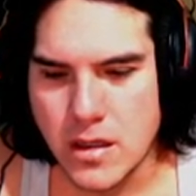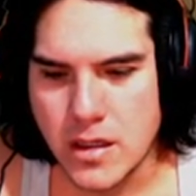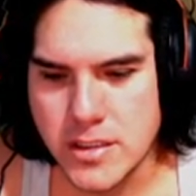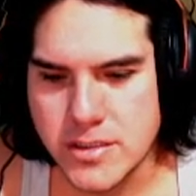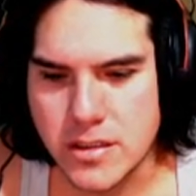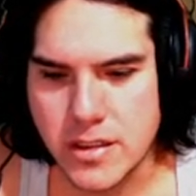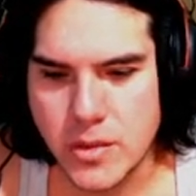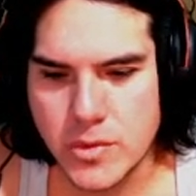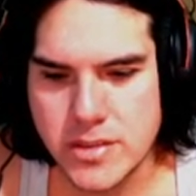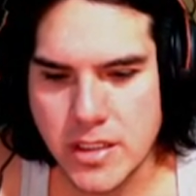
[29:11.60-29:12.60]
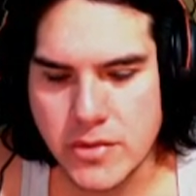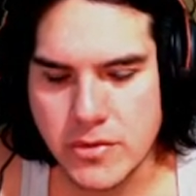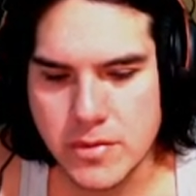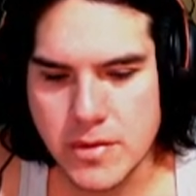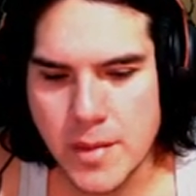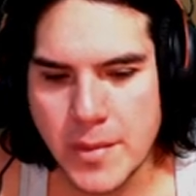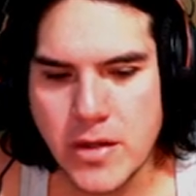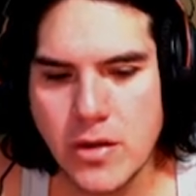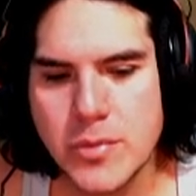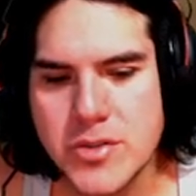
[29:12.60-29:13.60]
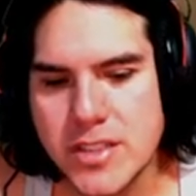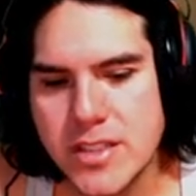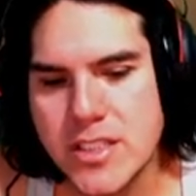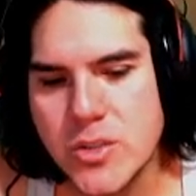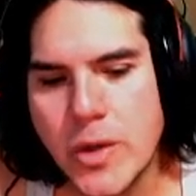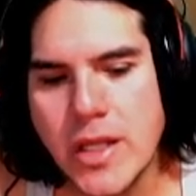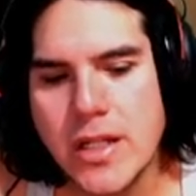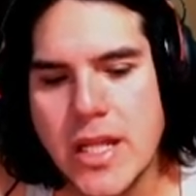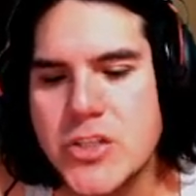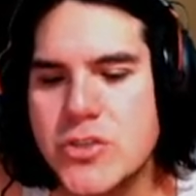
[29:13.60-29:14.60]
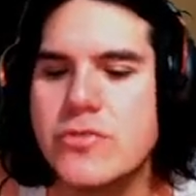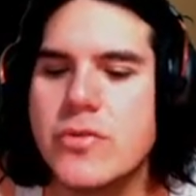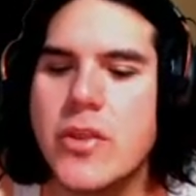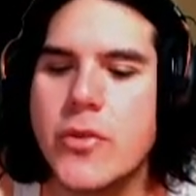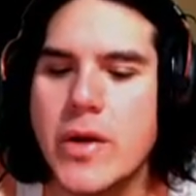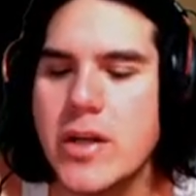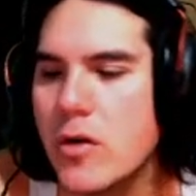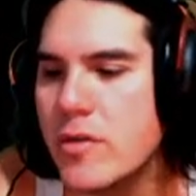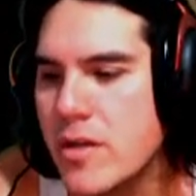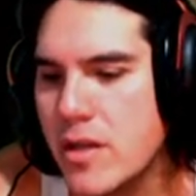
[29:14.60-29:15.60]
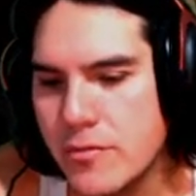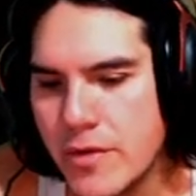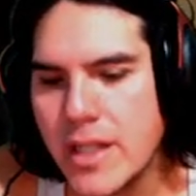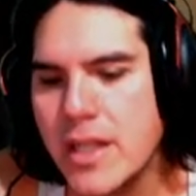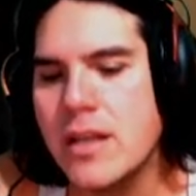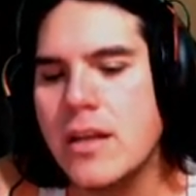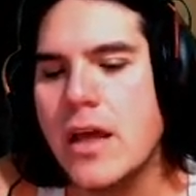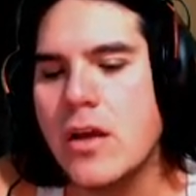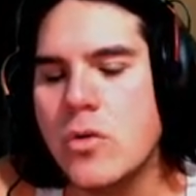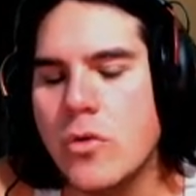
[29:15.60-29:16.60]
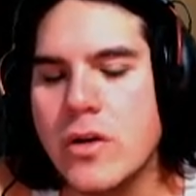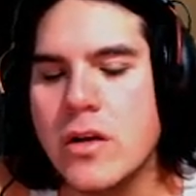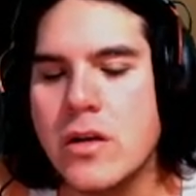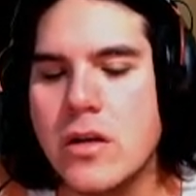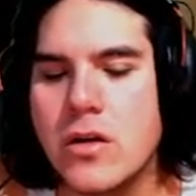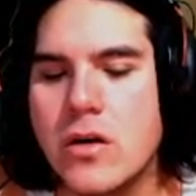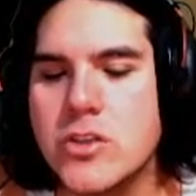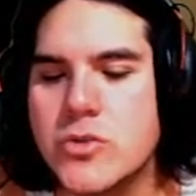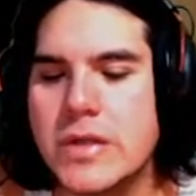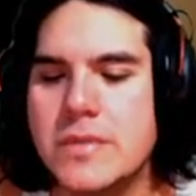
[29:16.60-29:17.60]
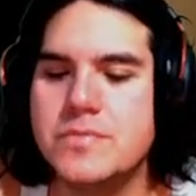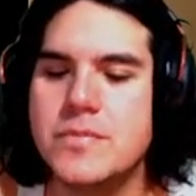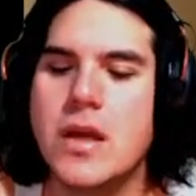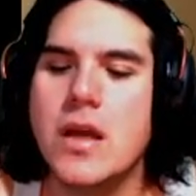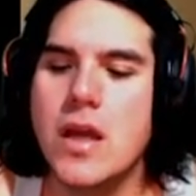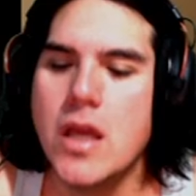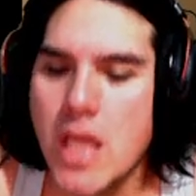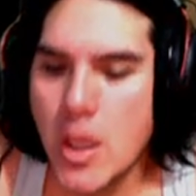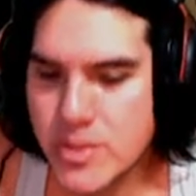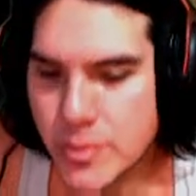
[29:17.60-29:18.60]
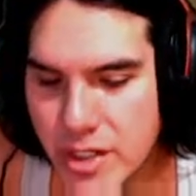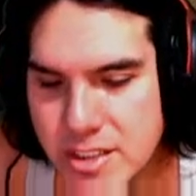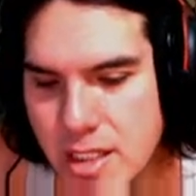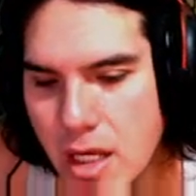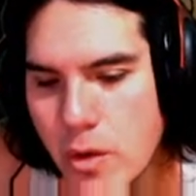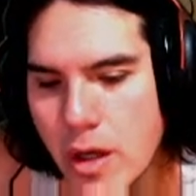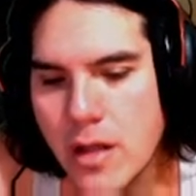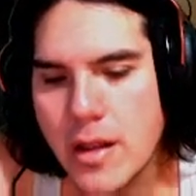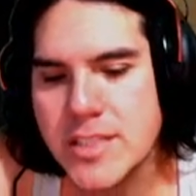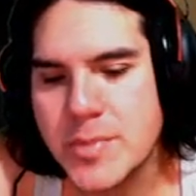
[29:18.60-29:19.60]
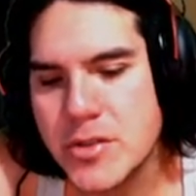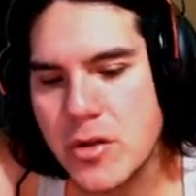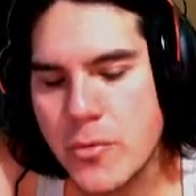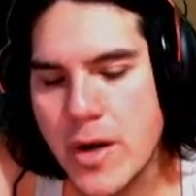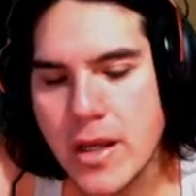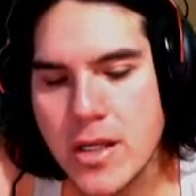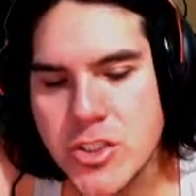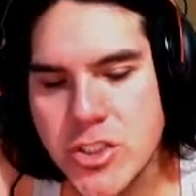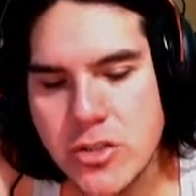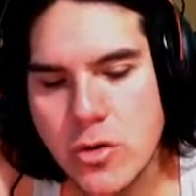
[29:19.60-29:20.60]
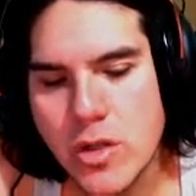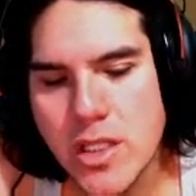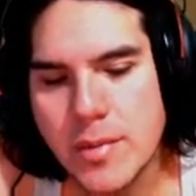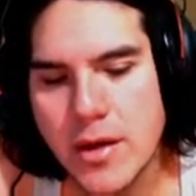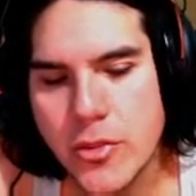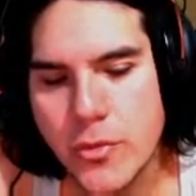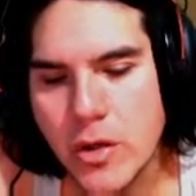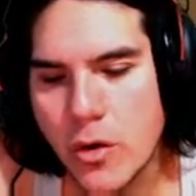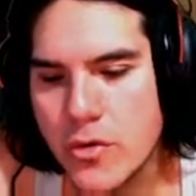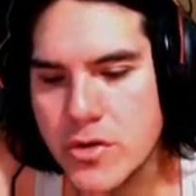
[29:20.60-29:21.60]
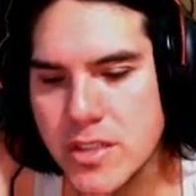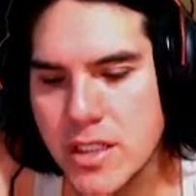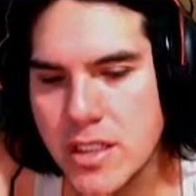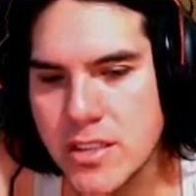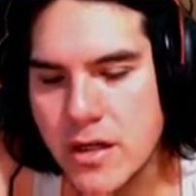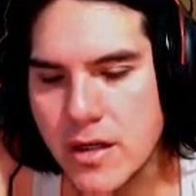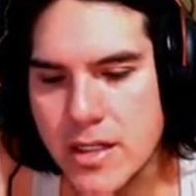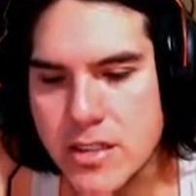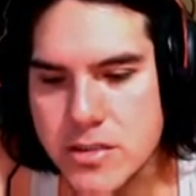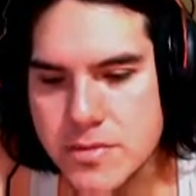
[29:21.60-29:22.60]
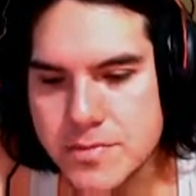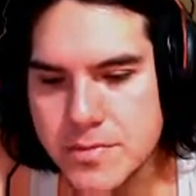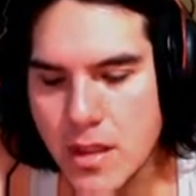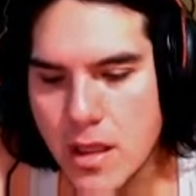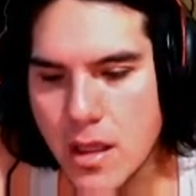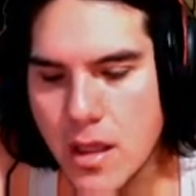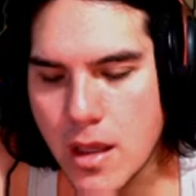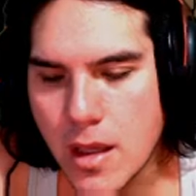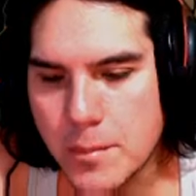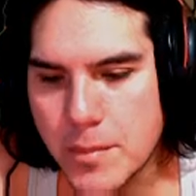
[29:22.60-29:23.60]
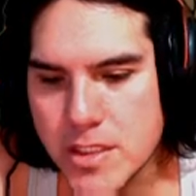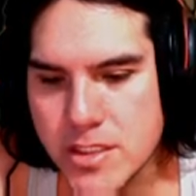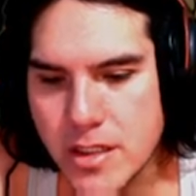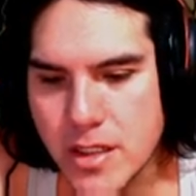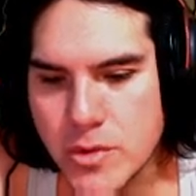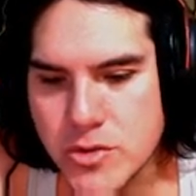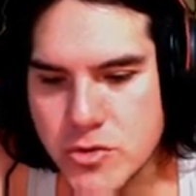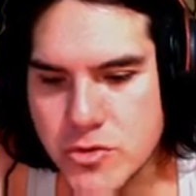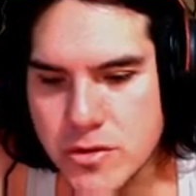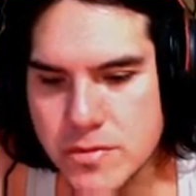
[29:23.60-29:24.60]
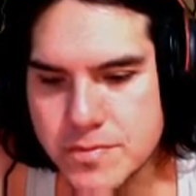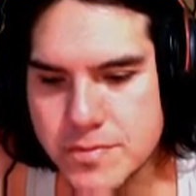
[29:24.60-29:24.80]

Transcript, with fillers: His target was a hero, a man who had protected his queen and nation from the threat of an invading northern country. He was a barista who held a special rank, shared only by three others in the entire land. But the target was too strong.